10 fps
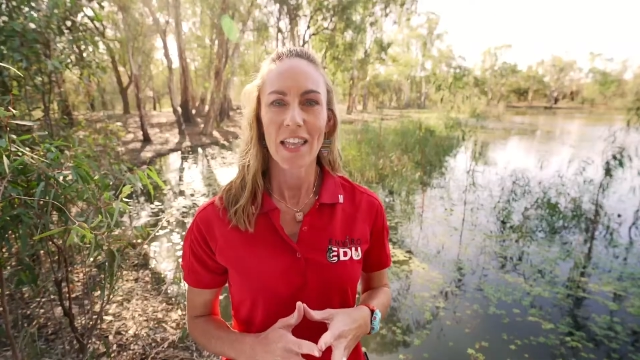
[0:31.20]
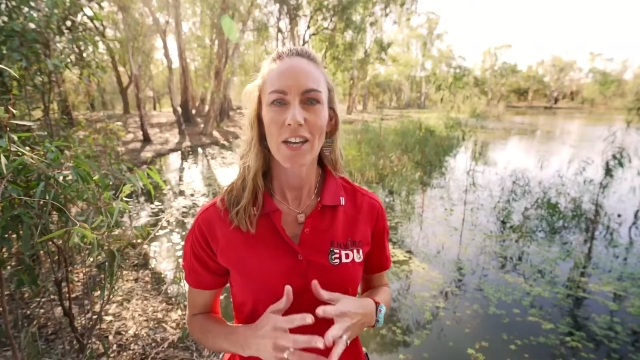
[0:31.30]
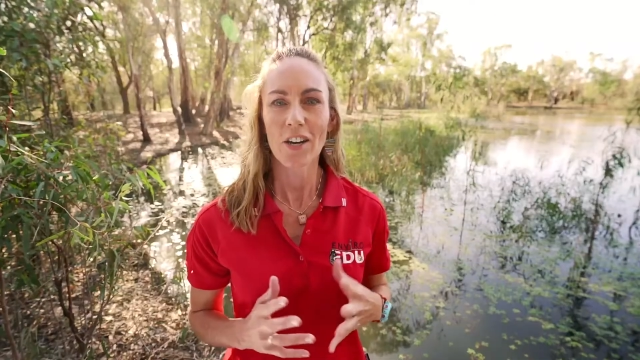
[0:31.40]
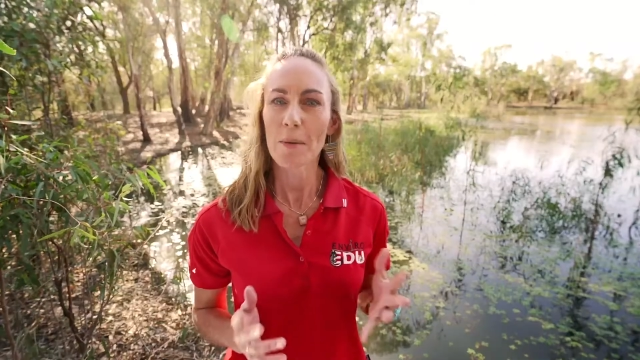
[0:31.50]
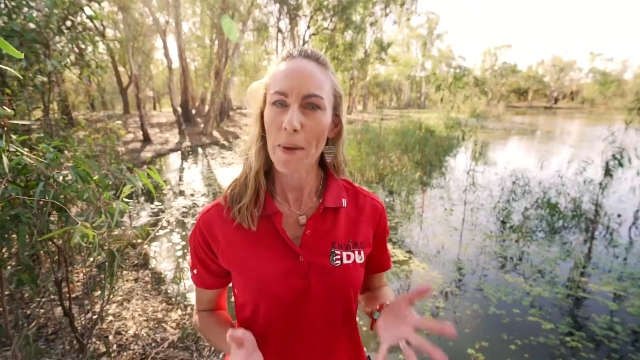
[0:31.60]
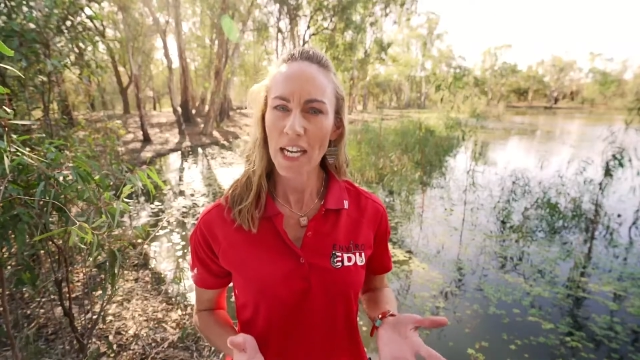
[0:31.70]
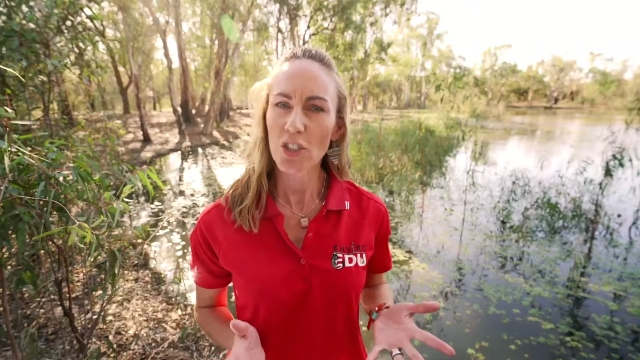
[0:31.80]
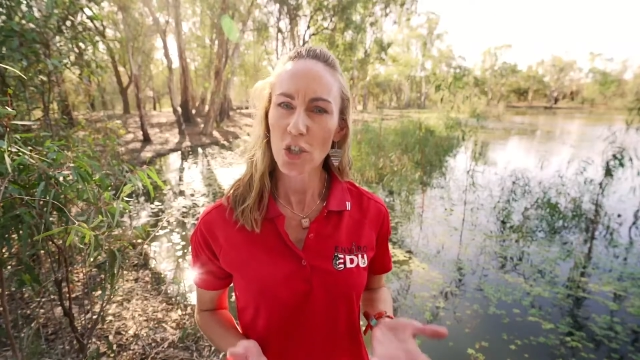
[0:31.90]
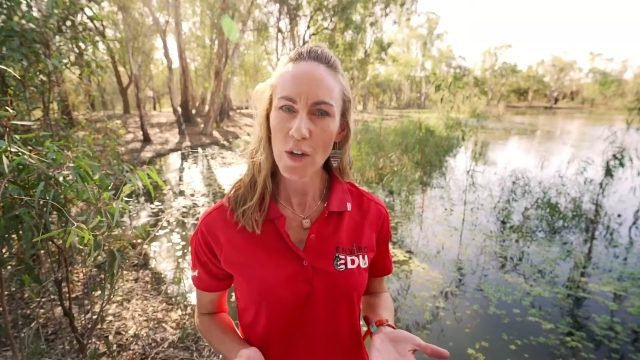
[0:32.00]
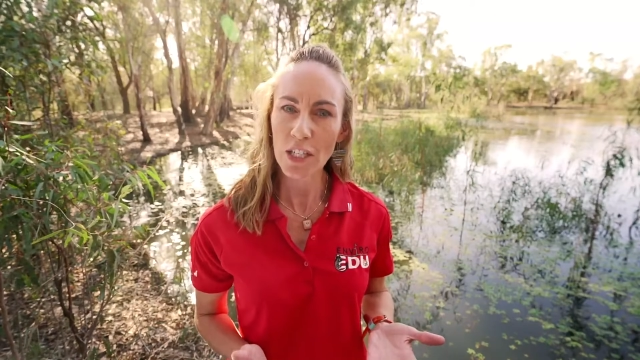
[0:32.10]
There are
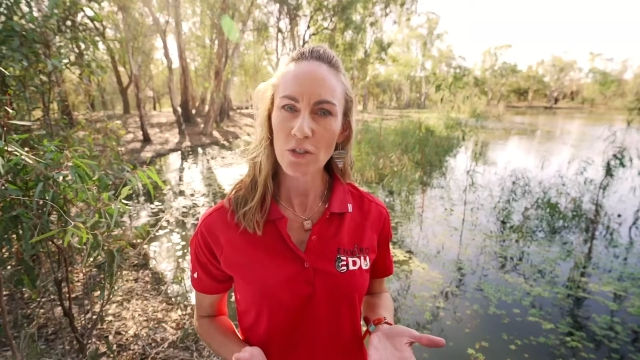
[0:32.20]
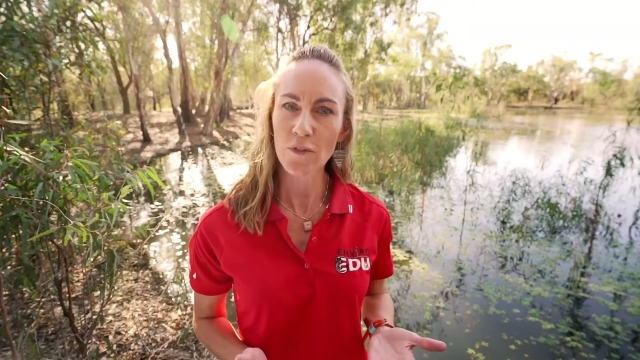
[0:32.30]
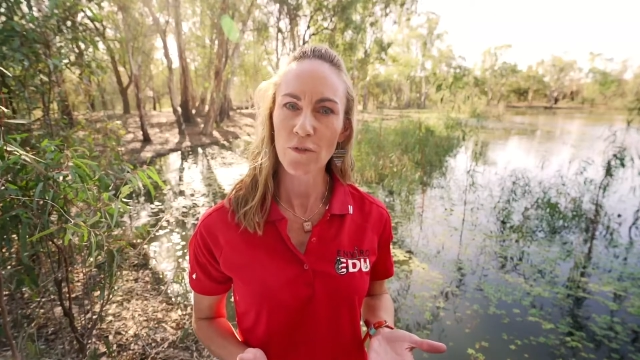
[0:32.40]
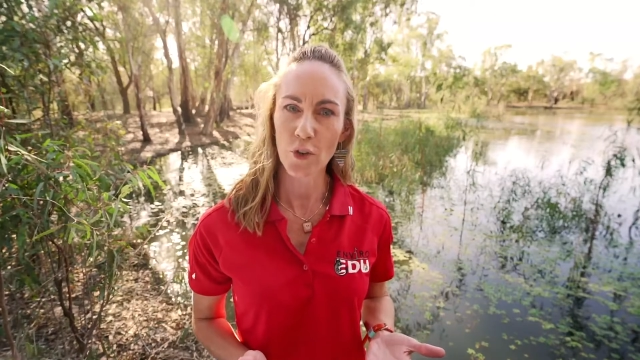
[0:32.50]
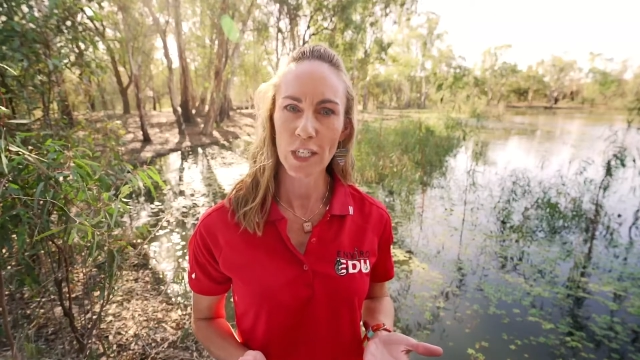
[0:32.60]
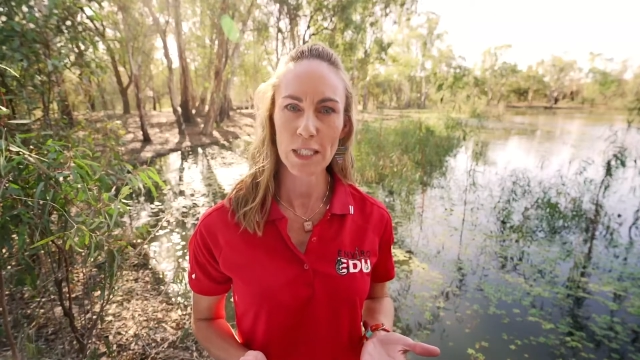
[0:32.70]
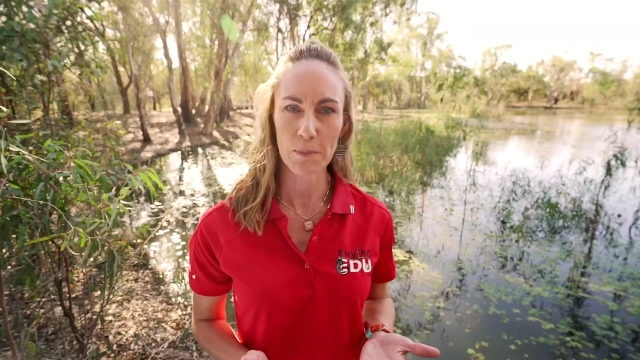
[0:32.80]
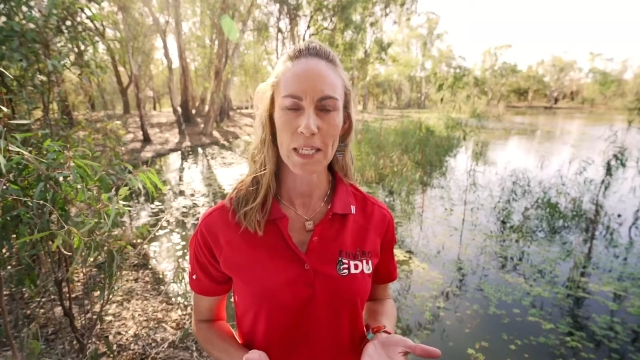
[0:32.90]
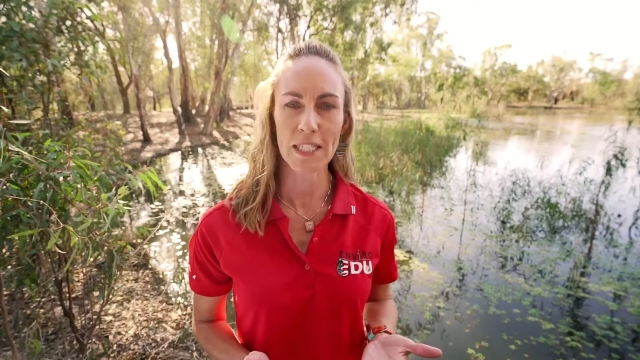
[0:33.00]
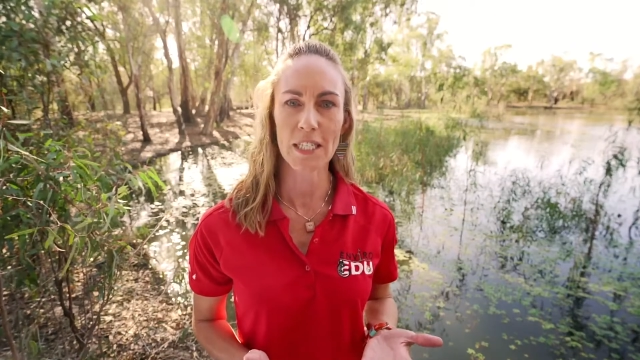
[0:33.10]
about 240
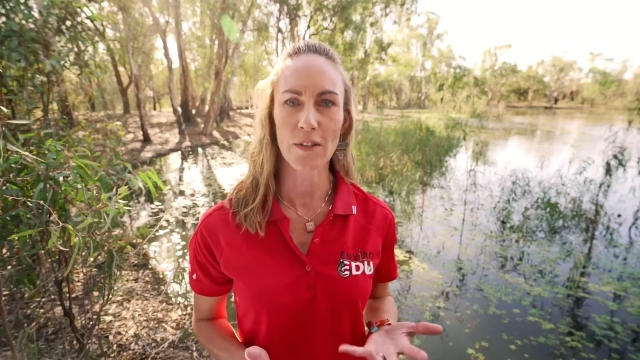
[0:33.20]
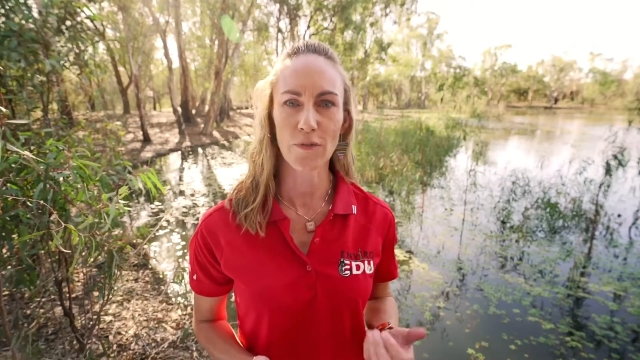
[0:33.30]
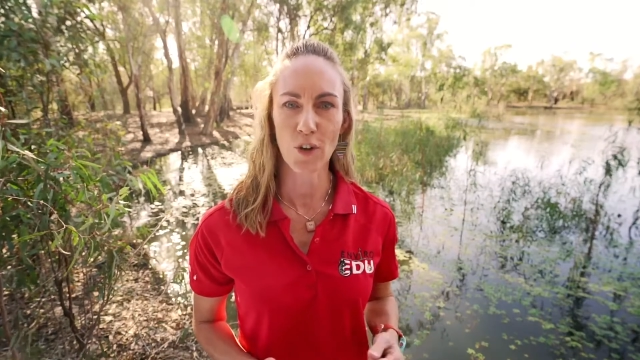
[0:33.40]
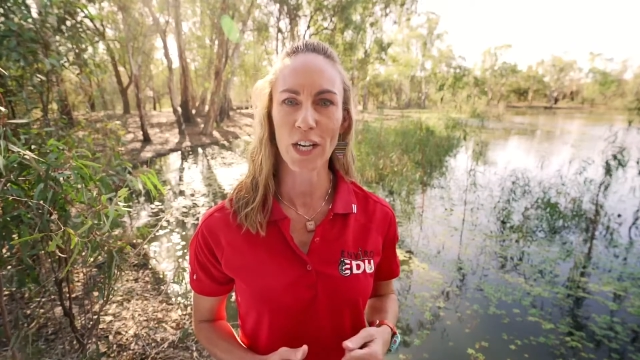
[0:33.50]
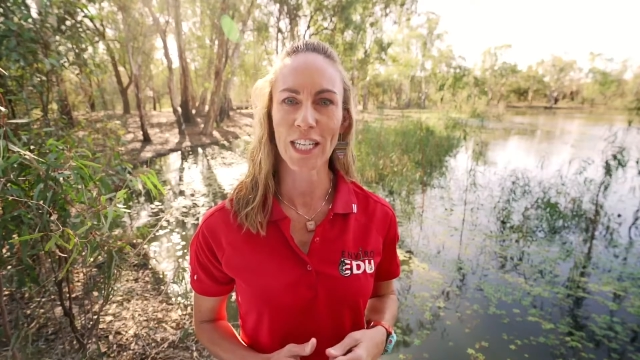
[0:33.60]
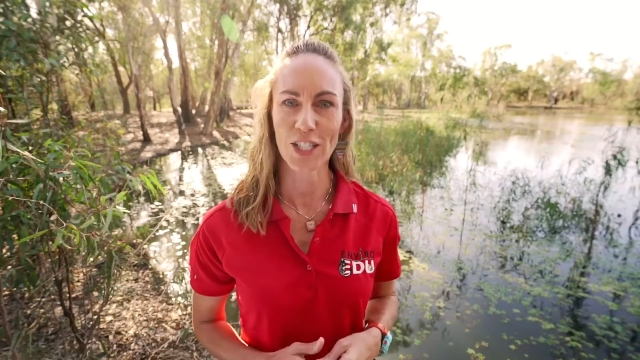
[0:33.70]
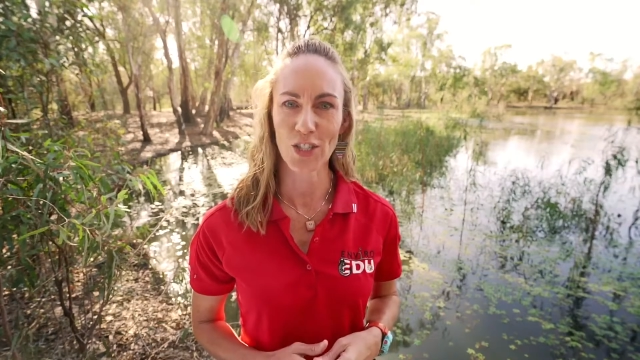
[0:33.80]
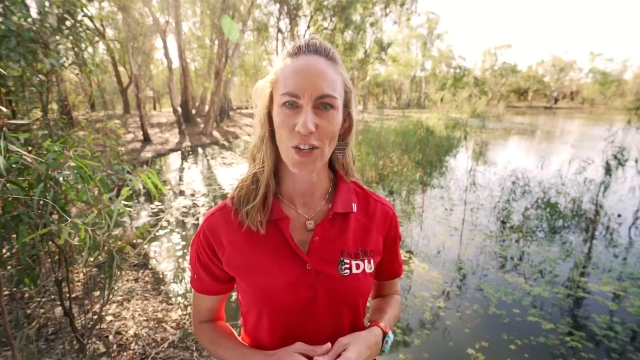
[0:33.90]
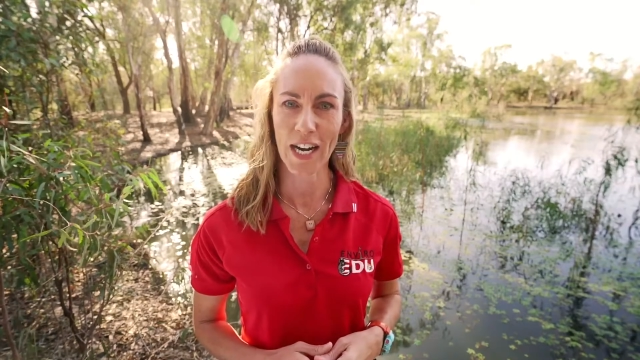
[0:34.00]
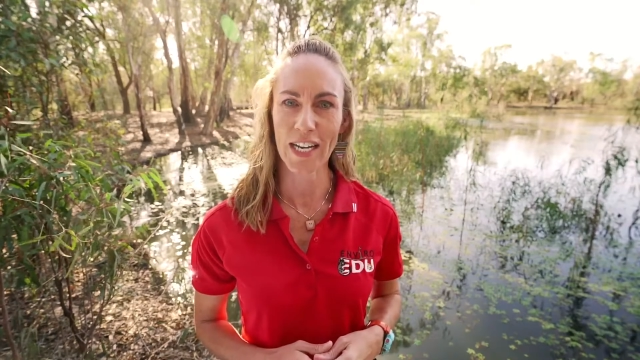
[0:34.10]
species of frog in
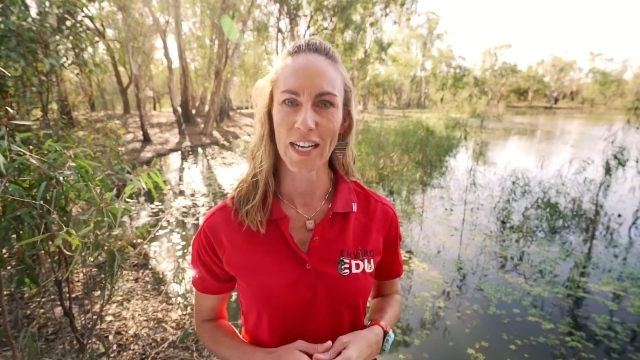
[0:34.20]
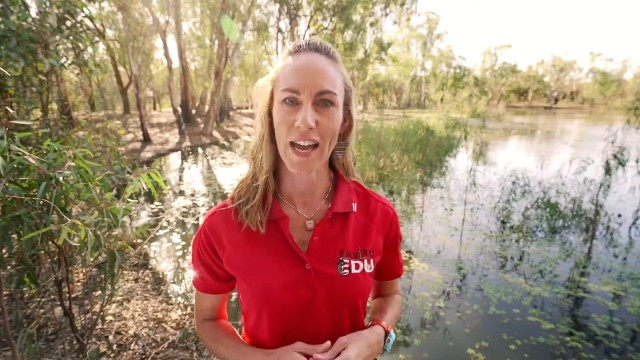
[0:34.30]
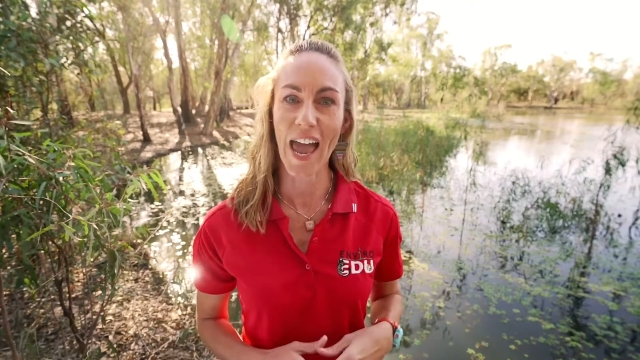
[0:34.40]
Australia,